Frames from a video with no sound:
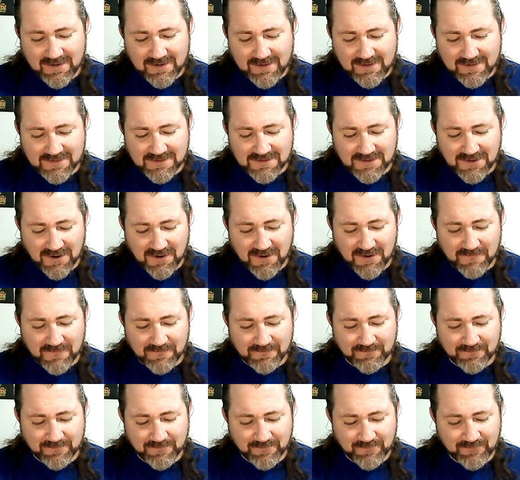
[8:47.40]
So
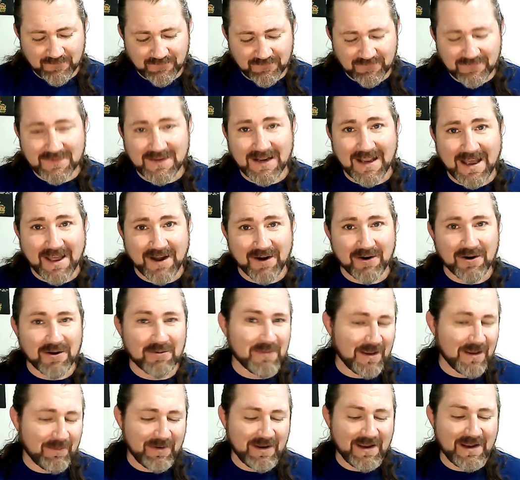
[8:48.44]
I don't know,
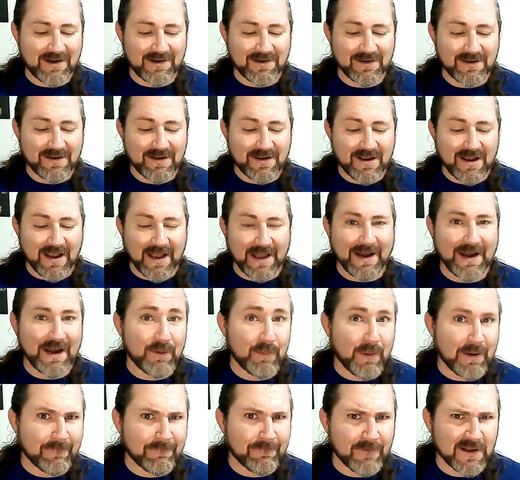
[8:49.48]
maybe I need to
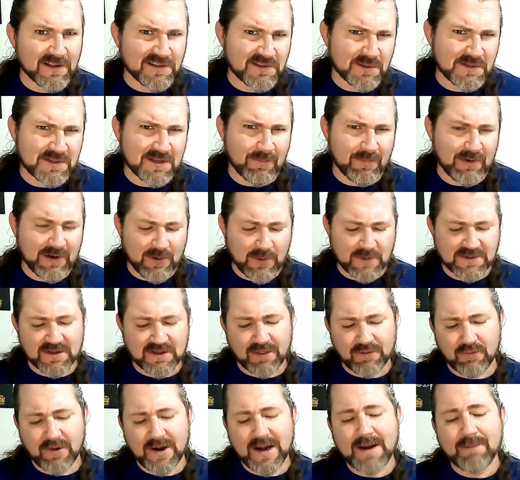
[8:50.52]
make friends with somebody who has a
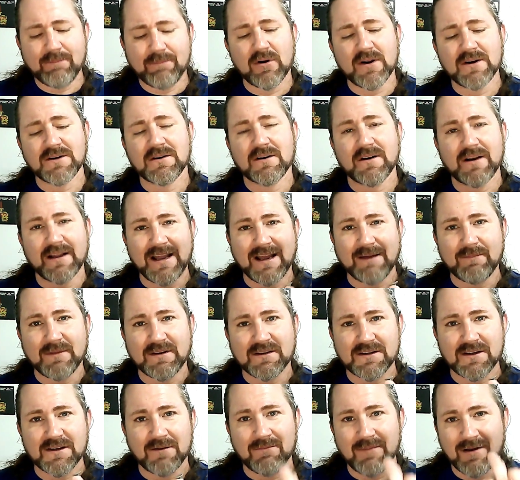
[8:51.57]
3D printer to get me
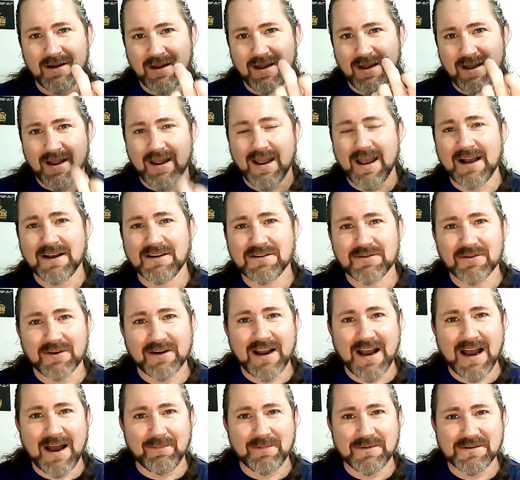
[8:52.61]
some extra
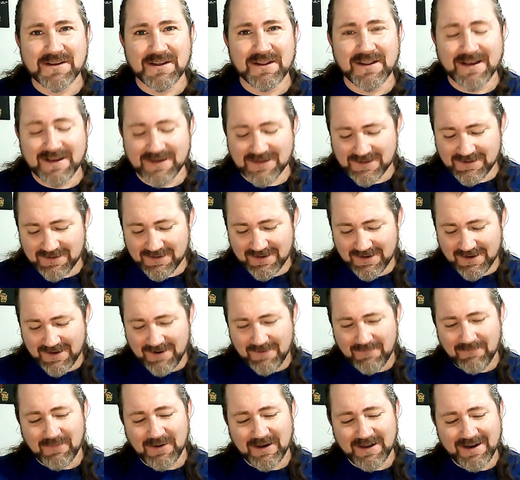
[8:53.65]
copies of this.
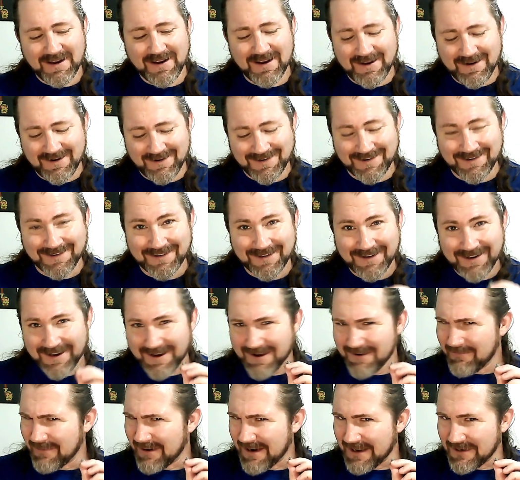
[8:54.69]
But
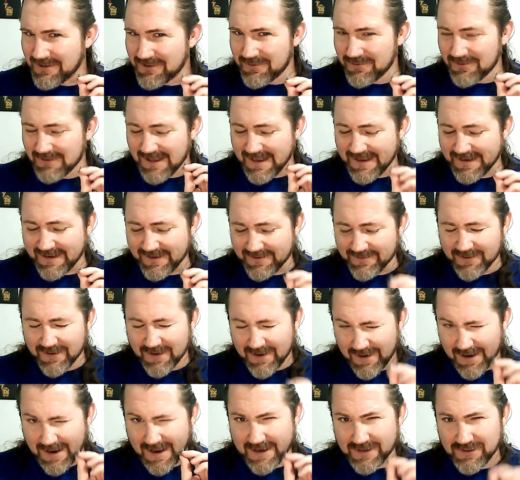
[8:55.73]
but I do like it.
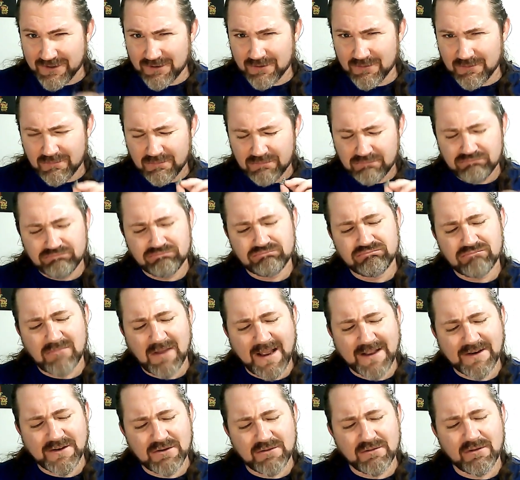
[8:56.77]
I do
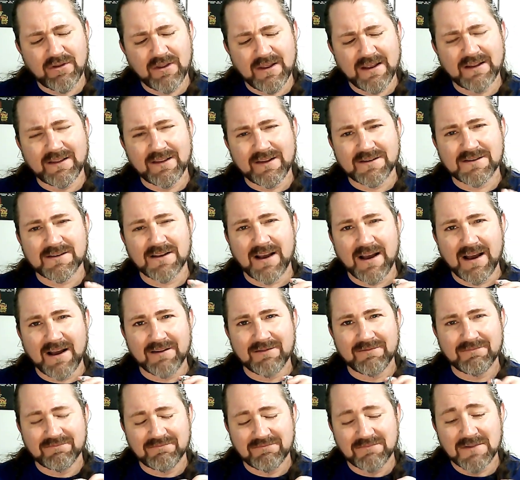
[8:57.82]
think this
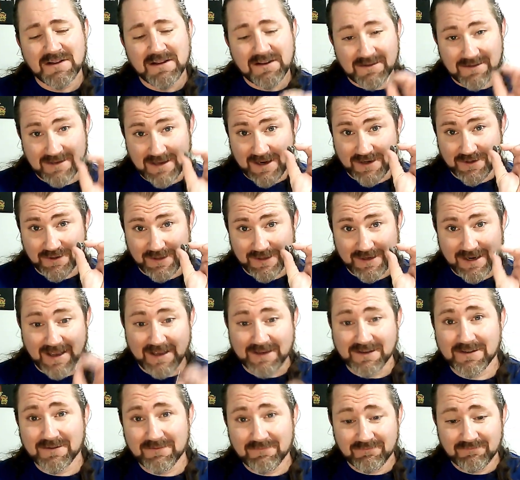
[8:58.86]
is actually
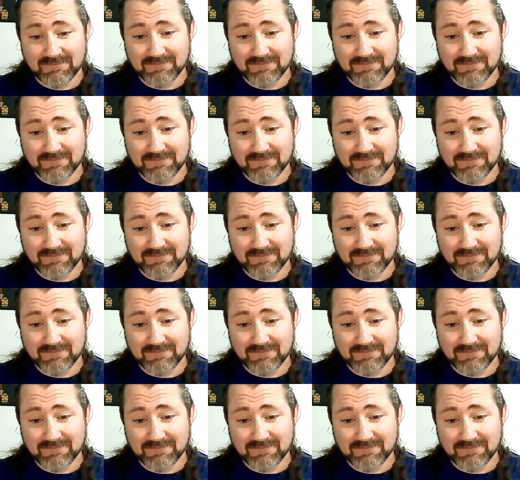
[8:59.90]
nice.